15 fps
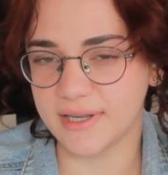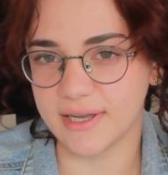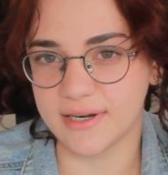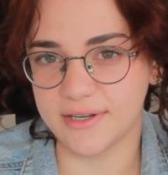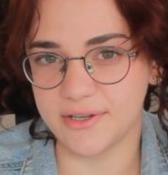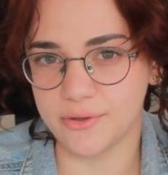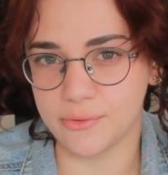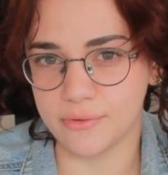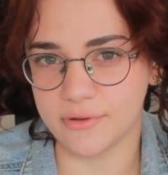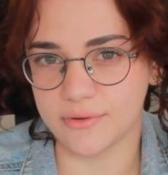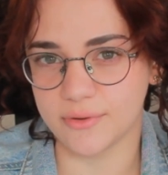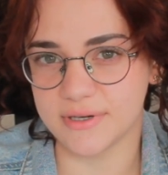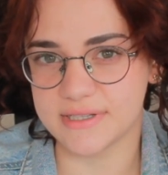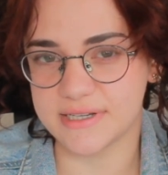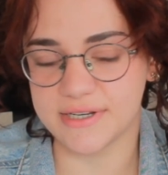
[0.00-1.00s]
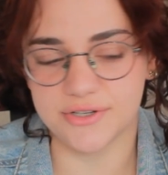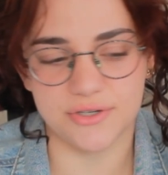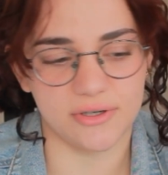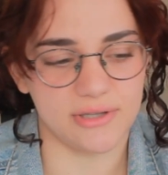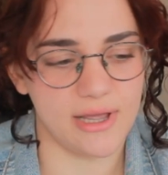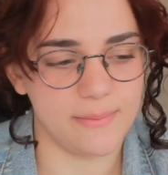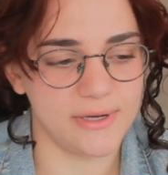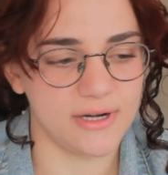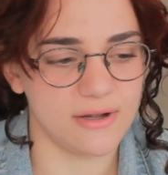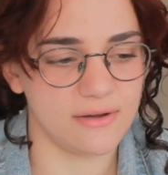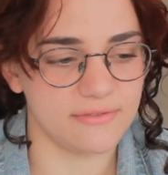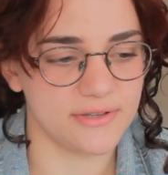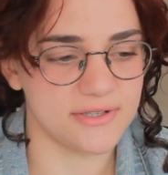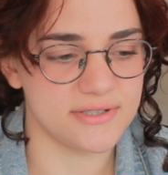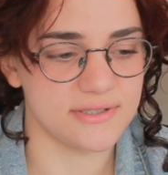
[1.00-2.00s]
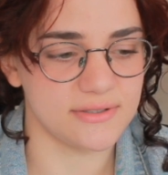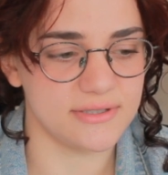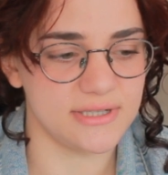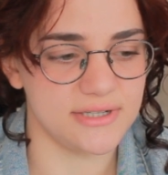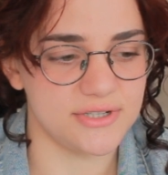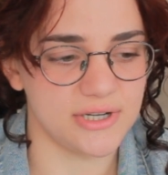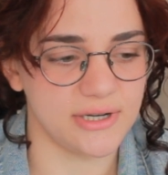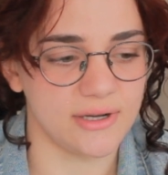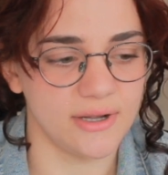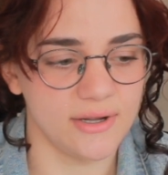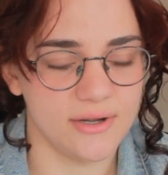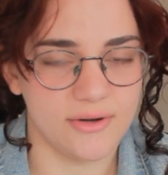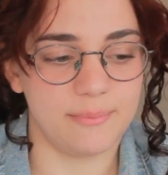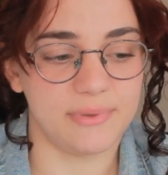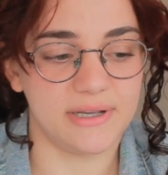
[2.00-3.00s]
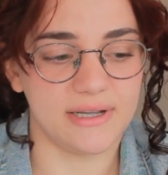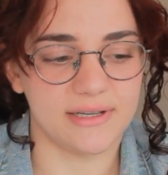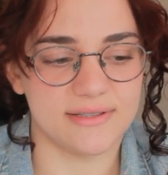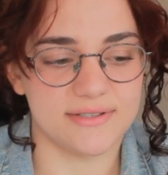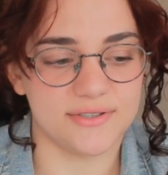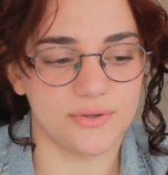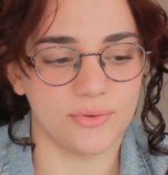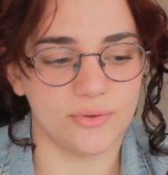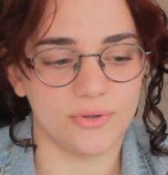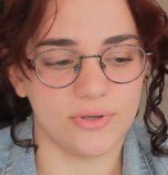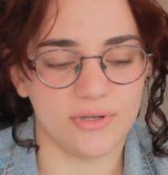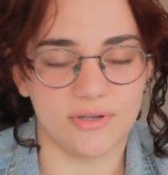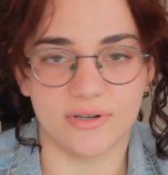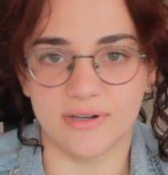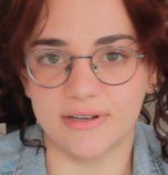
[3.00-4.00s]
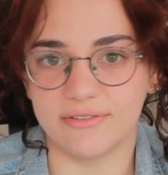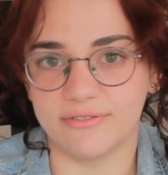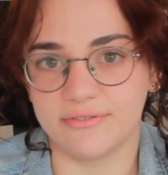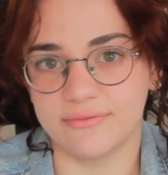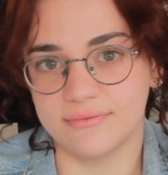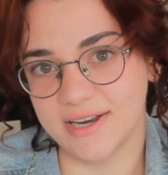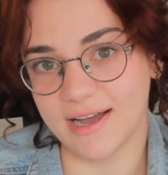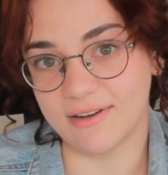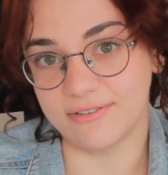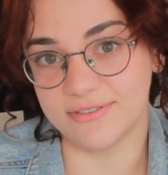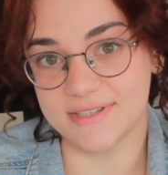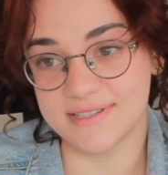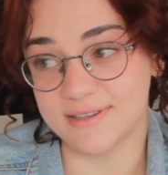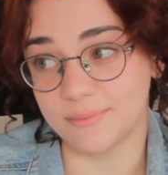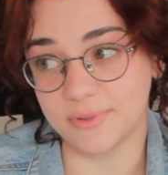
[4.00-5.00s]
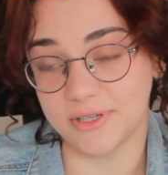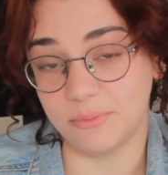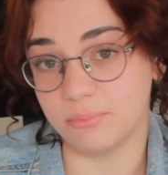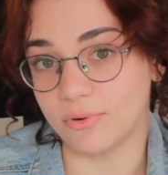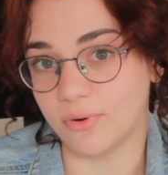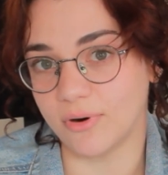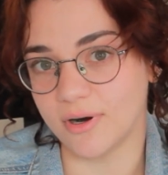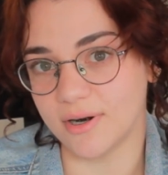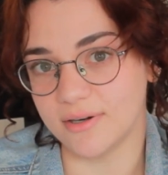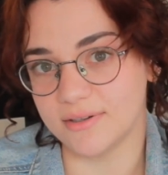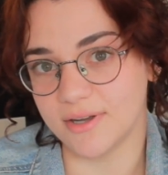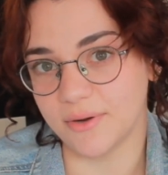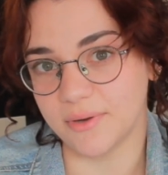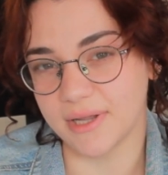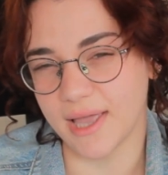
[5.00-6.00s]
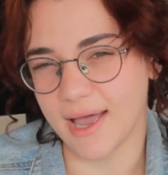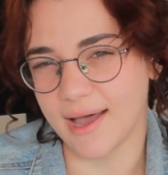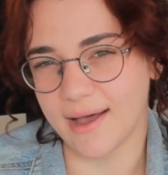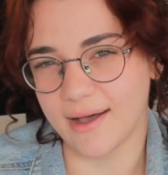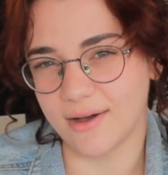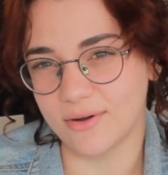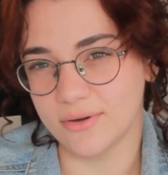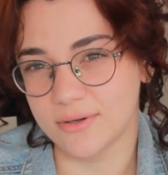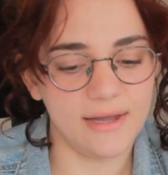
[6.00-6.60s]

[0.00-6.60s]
Can a youth or a teacher let me know if they're still teaching typing in school or if Gen Alpha is simply born knowing how?